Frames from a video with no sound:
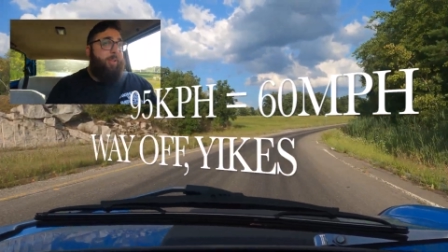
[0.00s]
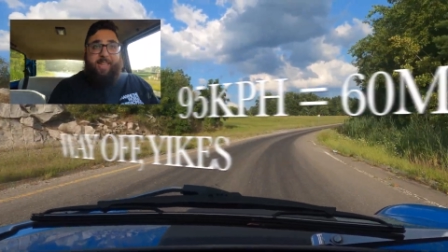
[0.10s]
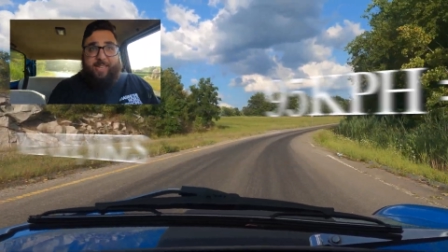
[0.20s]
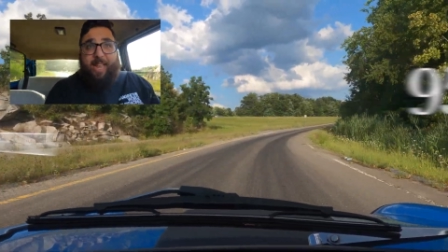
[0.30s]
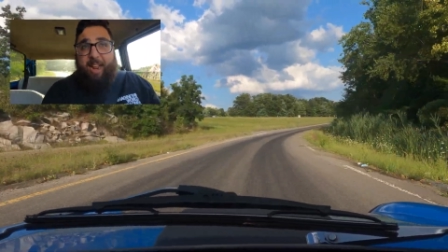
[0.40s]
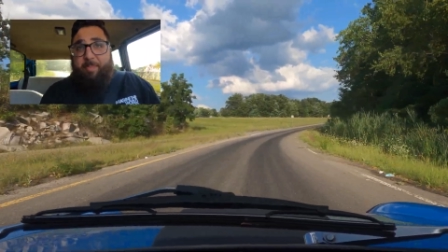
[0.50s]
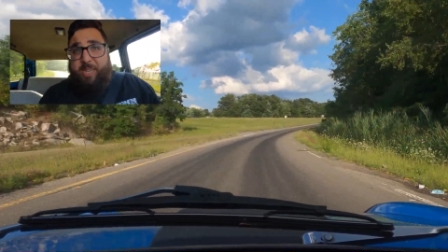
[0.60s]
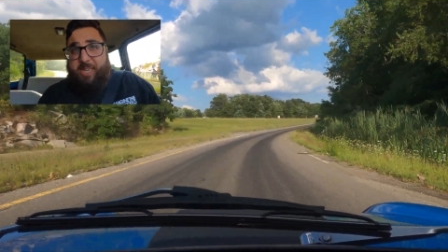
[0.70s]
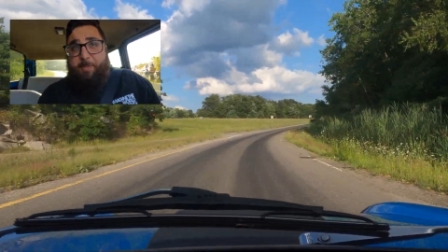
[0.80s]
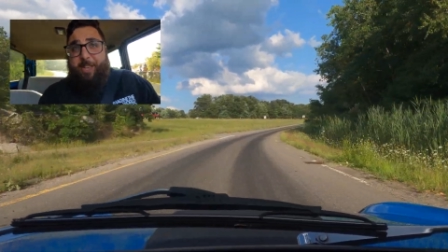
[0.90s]
Let's get up
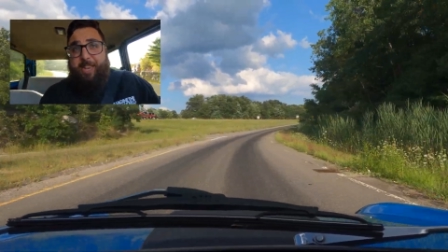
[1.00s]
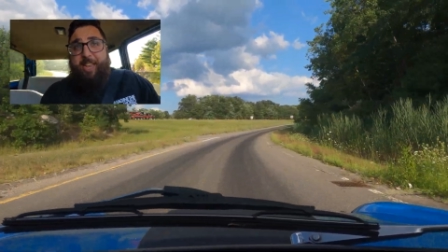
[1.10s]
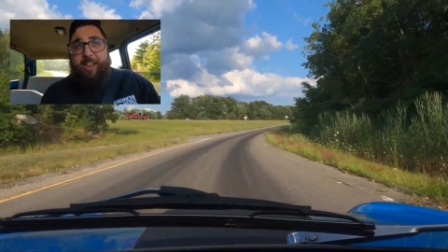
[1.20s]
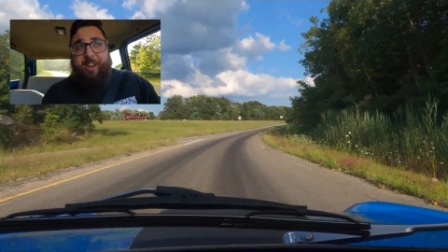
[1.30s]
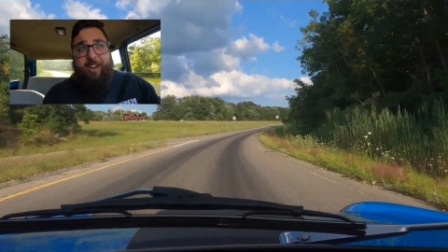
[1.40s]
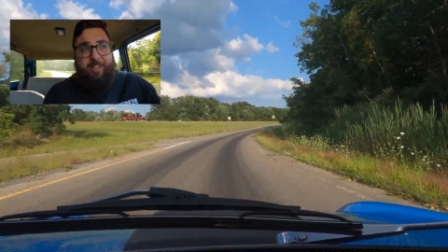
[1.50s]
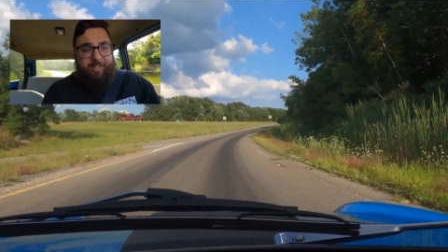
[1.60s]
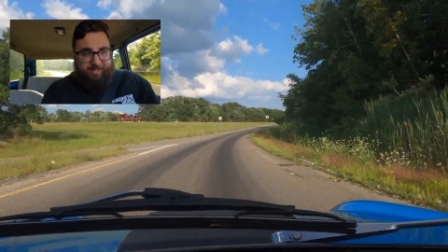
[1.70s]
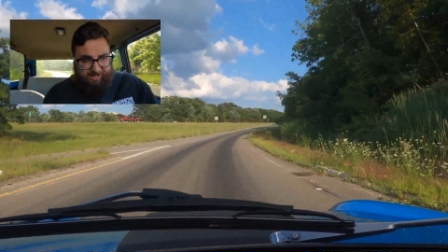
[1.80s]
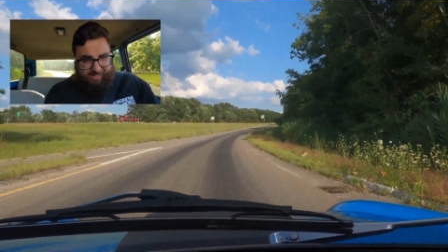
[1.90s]
to speed here.
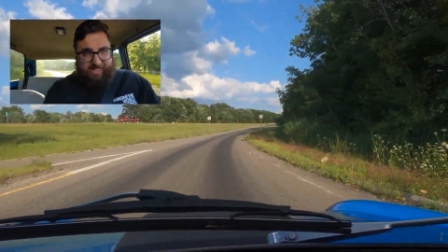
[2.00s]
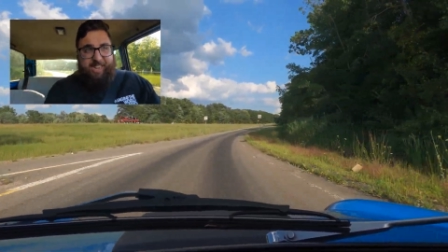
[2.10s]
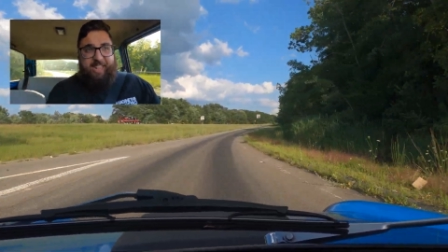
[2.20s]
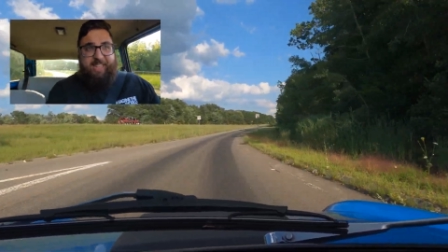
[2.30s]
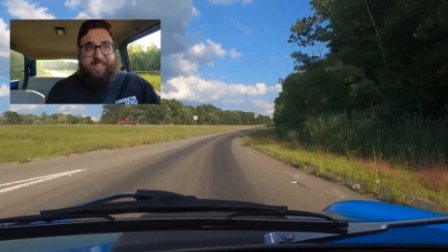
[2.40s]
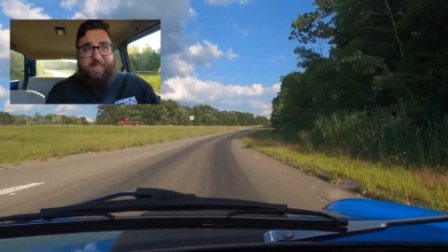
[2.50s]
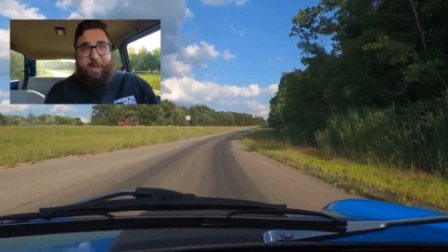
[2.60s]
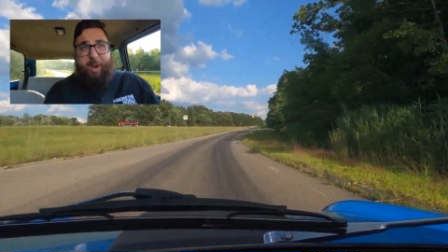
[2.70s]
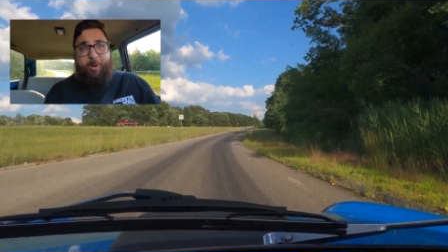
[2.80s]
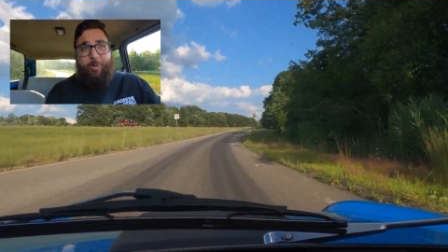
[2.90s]
Listen to this
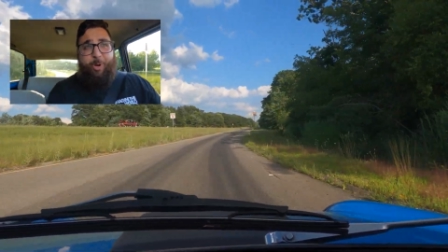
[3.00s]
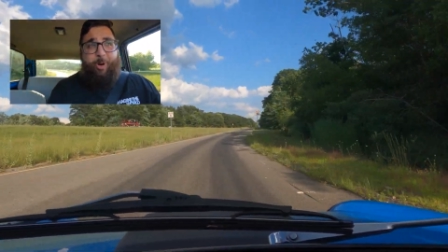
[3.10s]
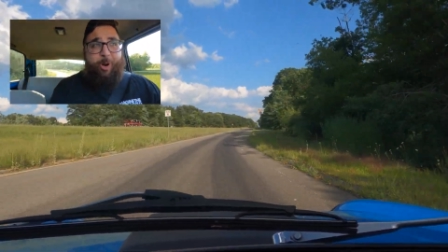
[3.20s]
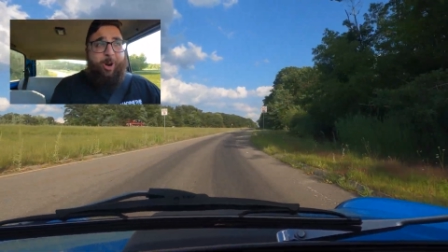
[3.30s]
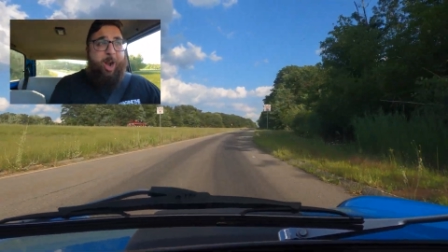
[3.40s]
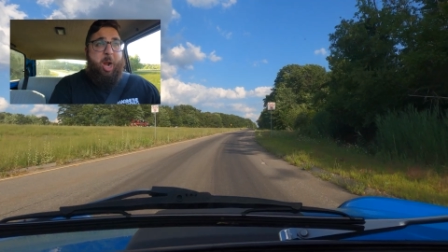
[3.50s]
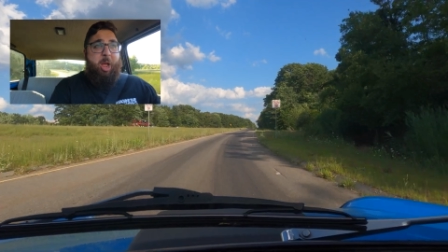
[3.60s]
car roar.